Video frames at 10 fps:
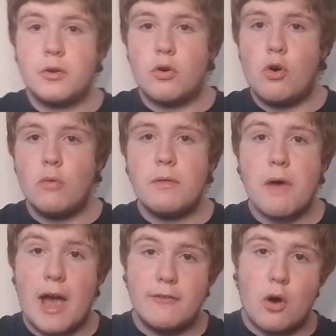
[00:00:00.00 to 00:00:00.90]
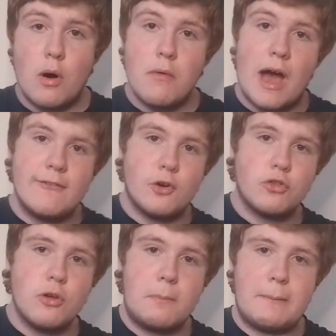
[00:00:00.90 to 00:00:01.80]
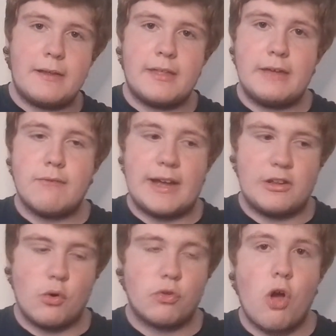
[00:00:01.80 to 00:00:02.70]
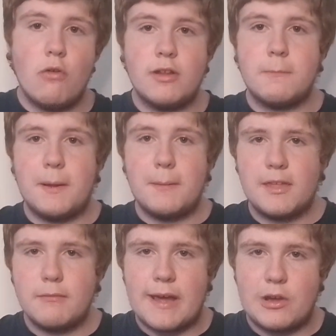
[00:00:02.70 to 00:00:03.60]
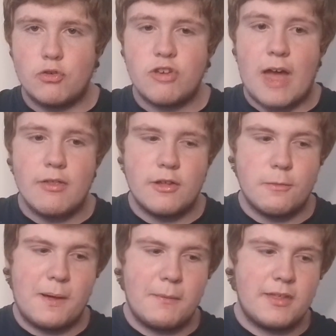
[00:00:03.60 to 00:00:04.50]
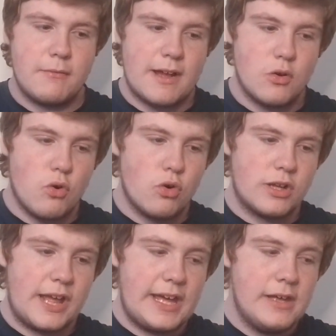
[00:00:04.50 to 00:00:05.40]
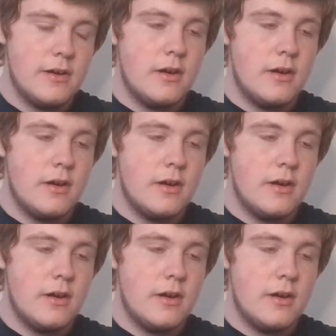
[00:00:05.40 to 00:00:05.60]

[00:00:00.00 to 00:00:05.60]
All rival to BBC Radio Scotland, BBC Radio Shetland, BBC Radio Orkney,